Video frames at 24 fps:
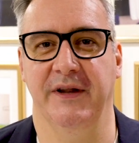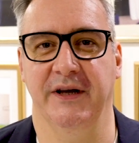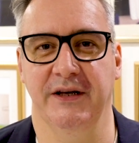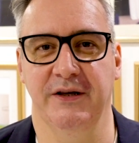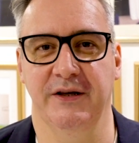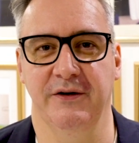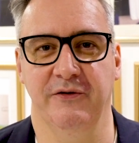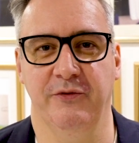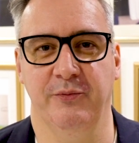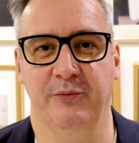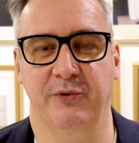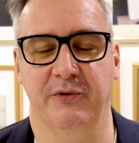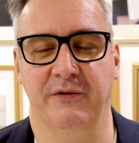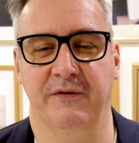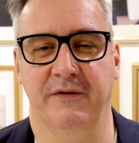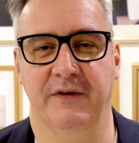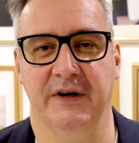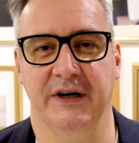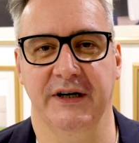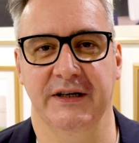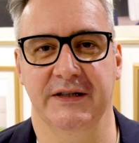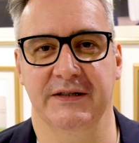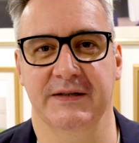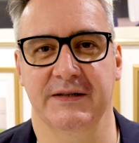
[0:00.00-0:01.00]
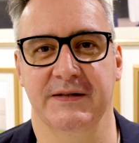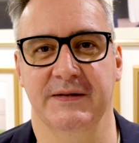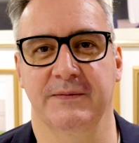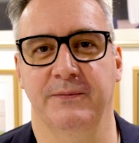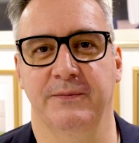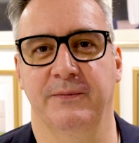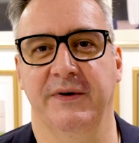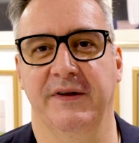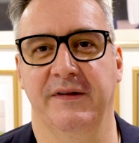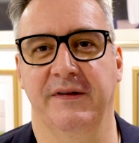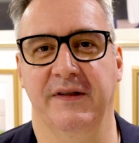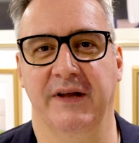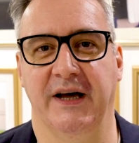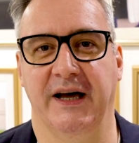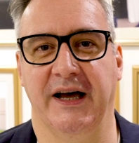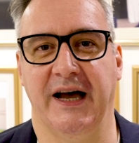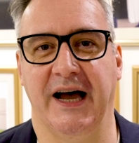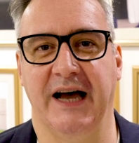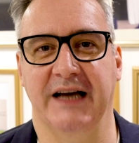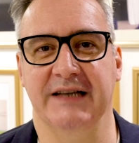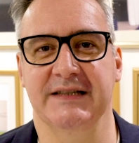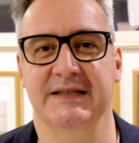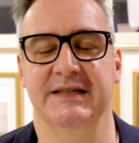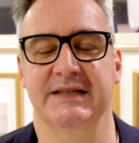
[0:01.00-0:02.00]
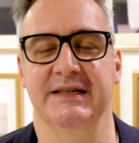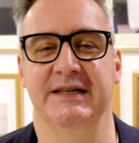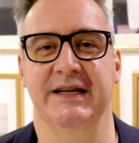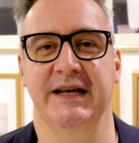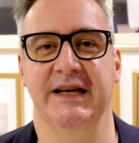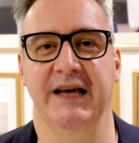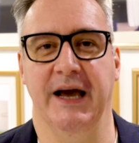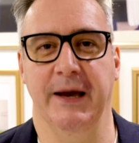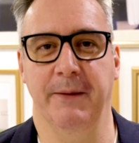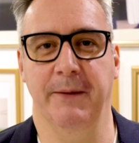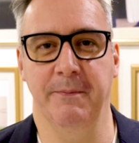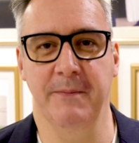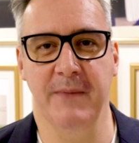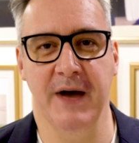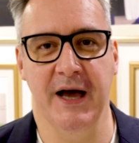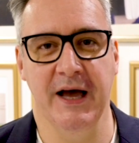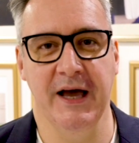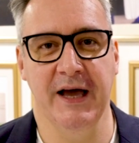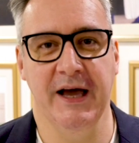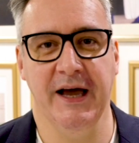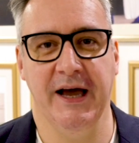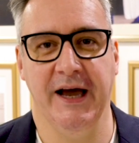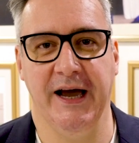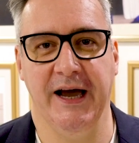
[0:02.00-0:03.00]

that you've provided us with Aster DM,